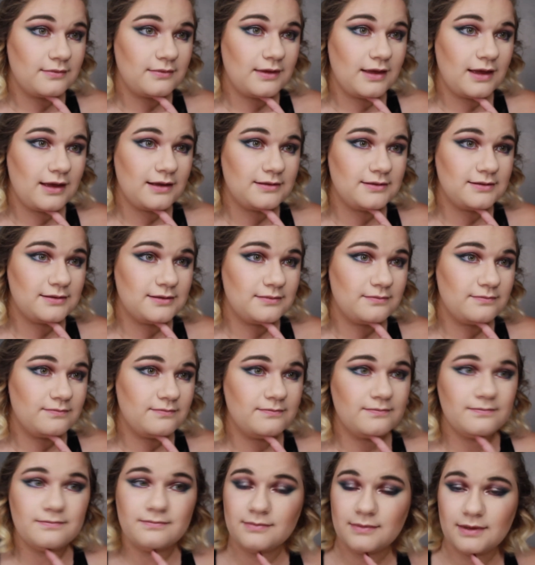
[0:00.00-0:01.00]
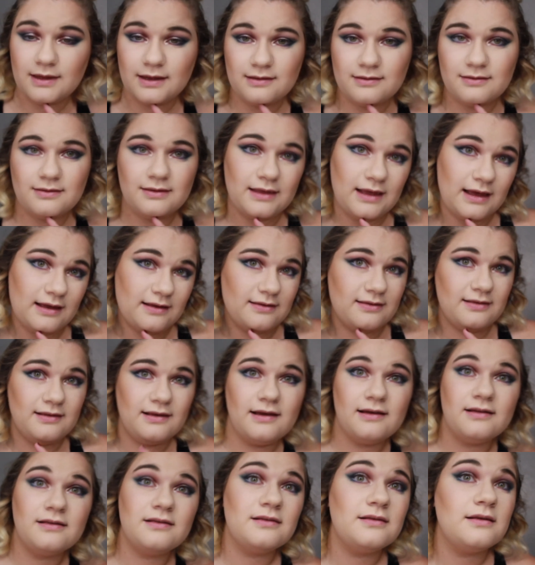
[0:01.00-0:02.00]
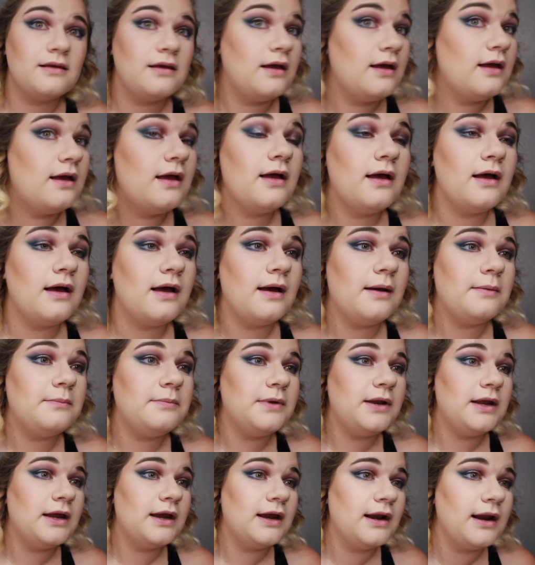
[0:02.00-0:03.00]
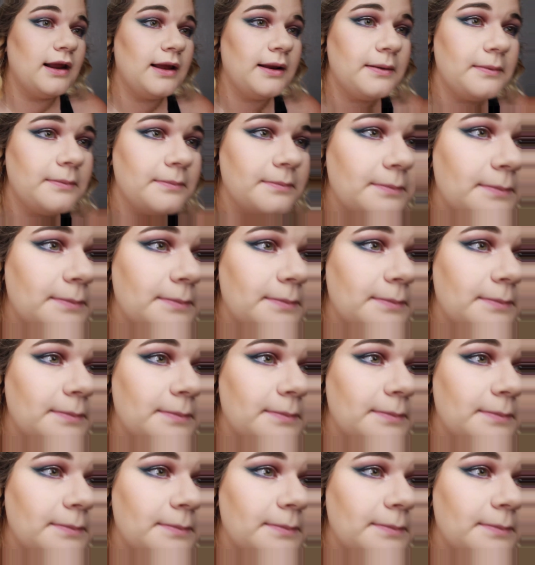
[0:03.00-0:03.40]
Yes, yes, yes, yes. Digging it.